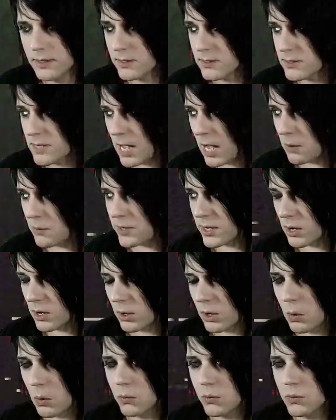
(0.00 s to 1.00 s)
Now we can
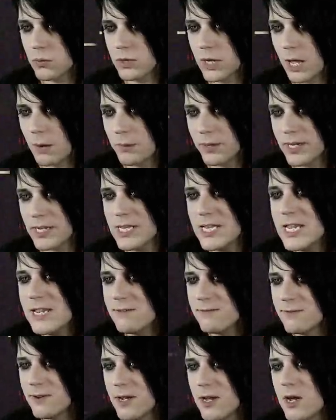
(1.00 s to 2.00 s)
go, now we can
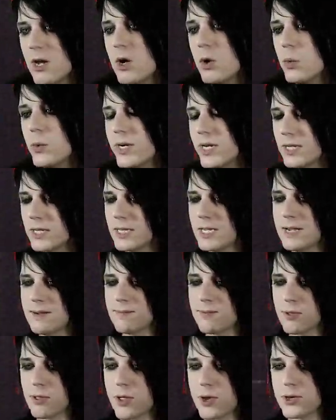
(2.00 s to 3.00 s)
leave. We can leave
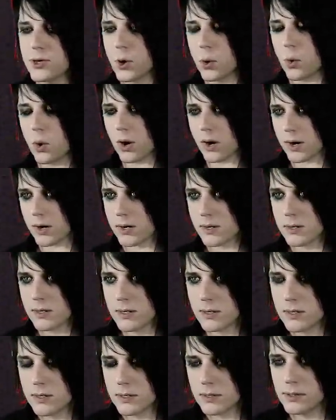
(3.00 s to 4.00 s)
through the door
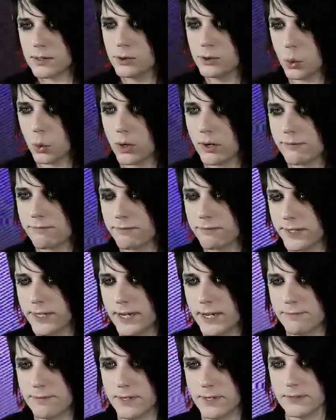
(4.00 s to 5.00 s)
the door of
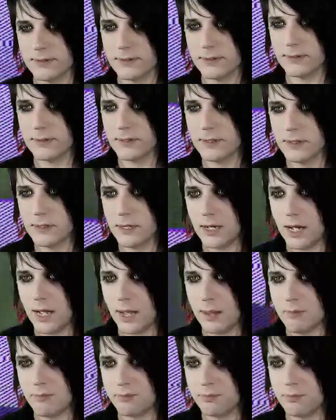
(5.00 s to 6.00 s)
forgiveness.
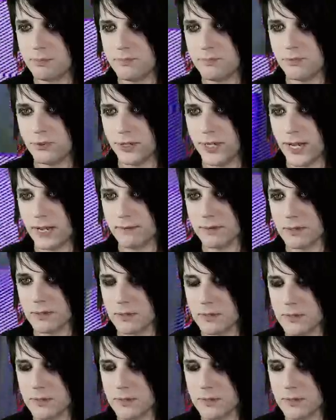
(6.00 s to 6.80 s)
I'm forgiven.